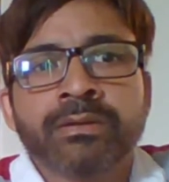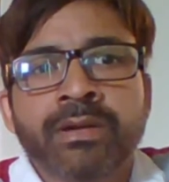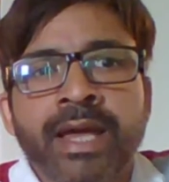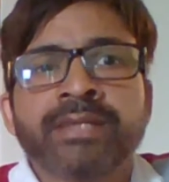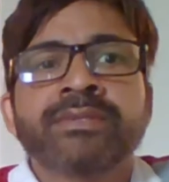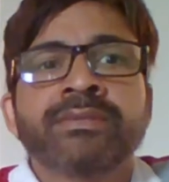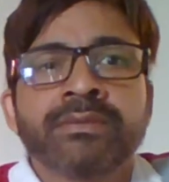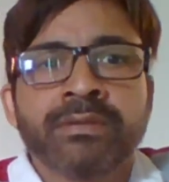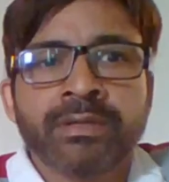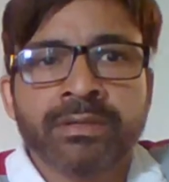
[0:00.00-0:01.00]
as
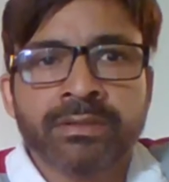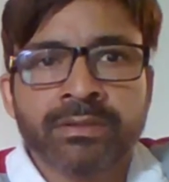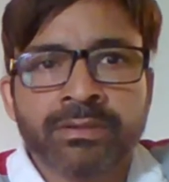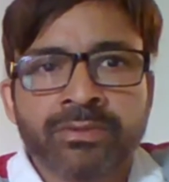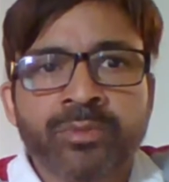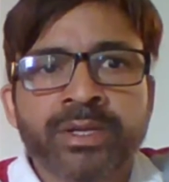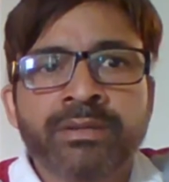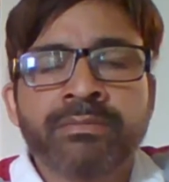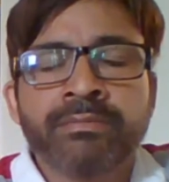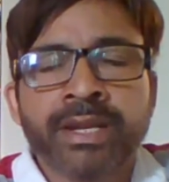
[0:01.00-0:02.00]
Robert
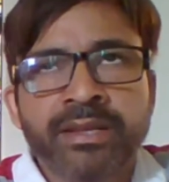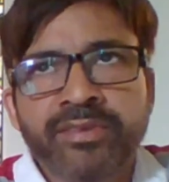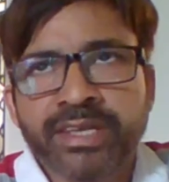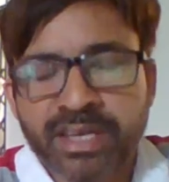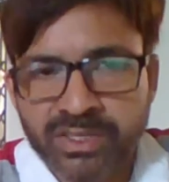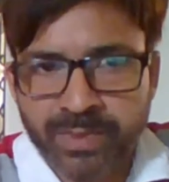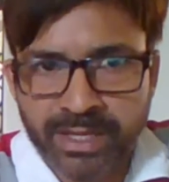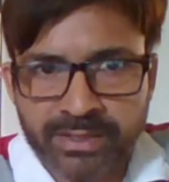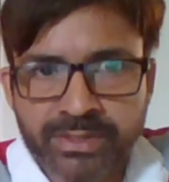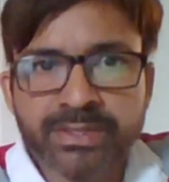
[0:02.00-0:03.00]
Bednarik explains,
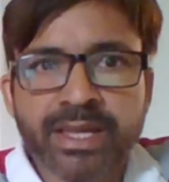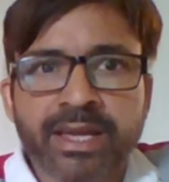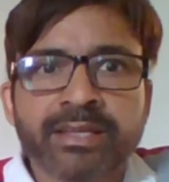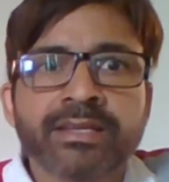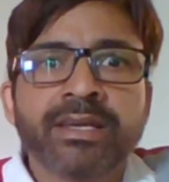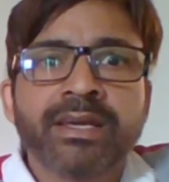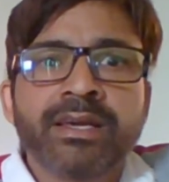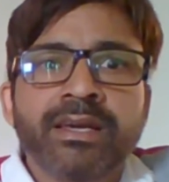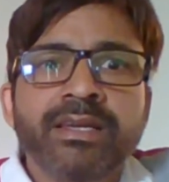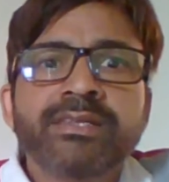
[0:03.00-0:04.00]
that
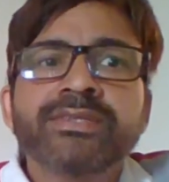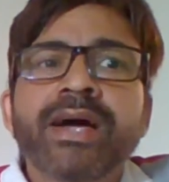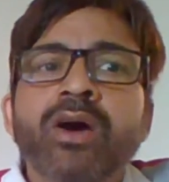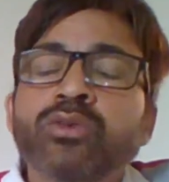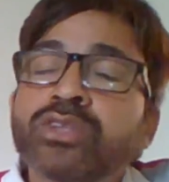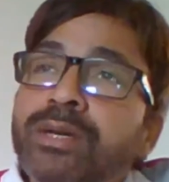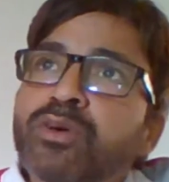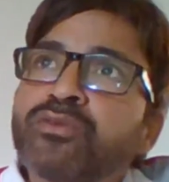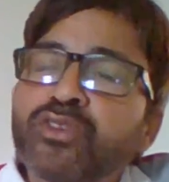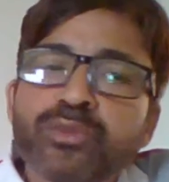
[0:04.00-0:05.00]
it is the outcome
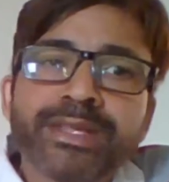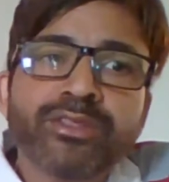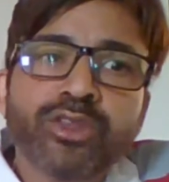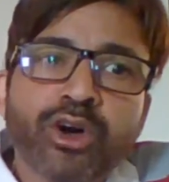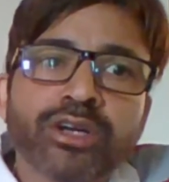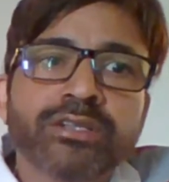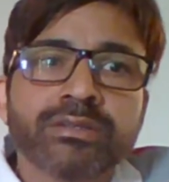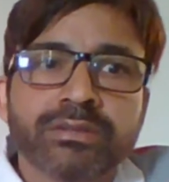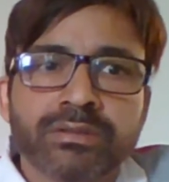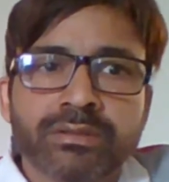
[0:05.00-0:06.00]
of human thought
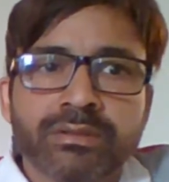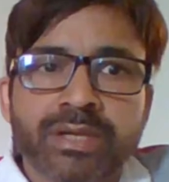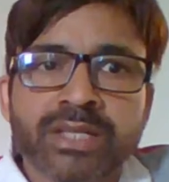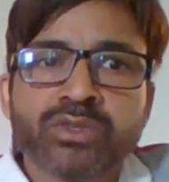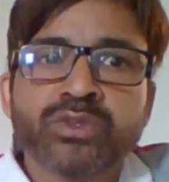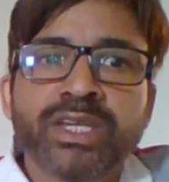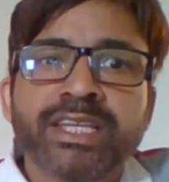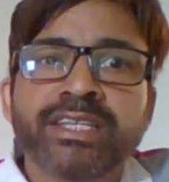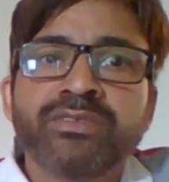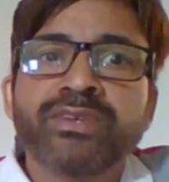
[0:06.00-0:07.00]

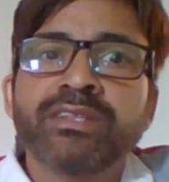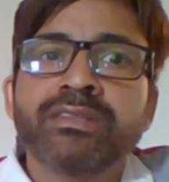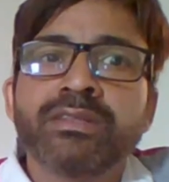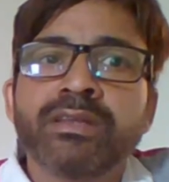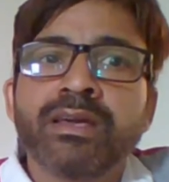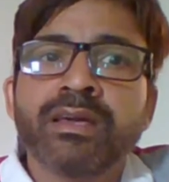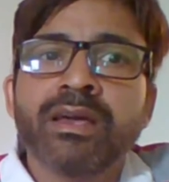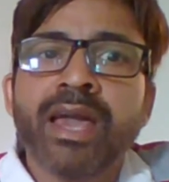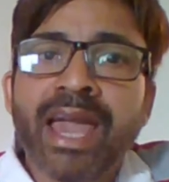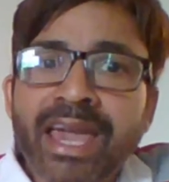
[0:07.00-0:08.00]
associated with
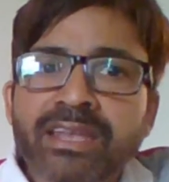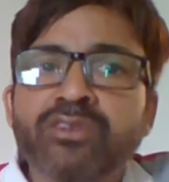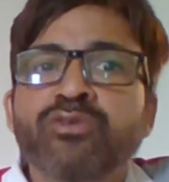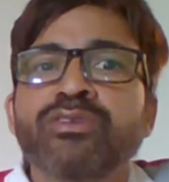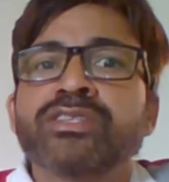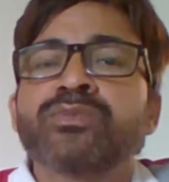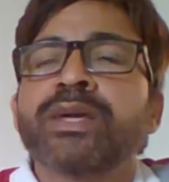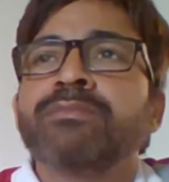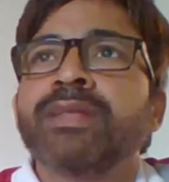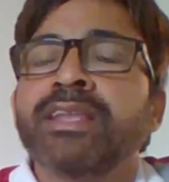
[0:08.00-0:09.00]
and influenced by
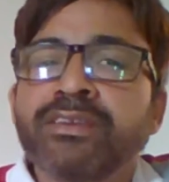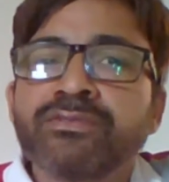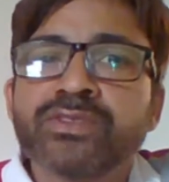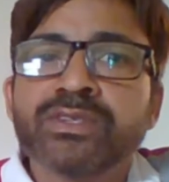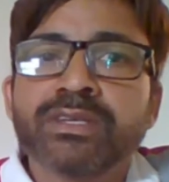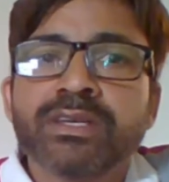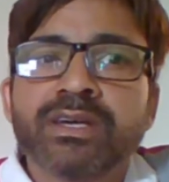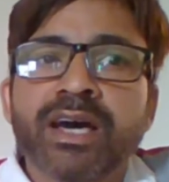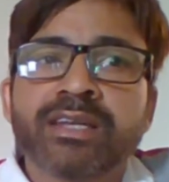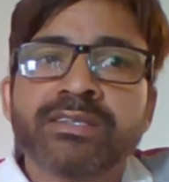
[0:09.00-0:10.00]
beliefs,
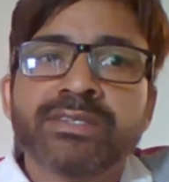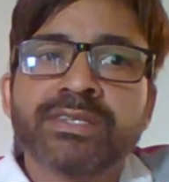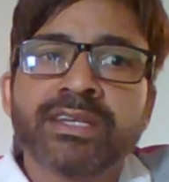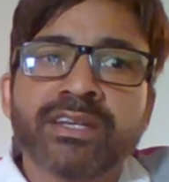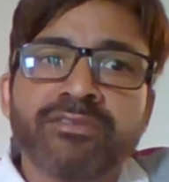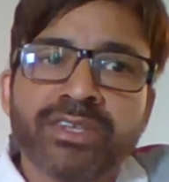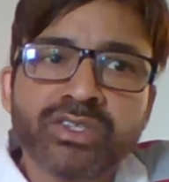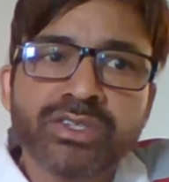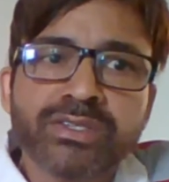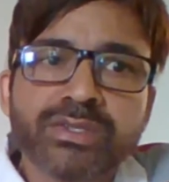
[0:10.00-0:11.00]
artistic
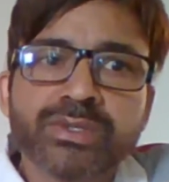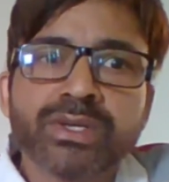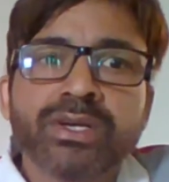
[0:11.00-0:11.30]
conventions,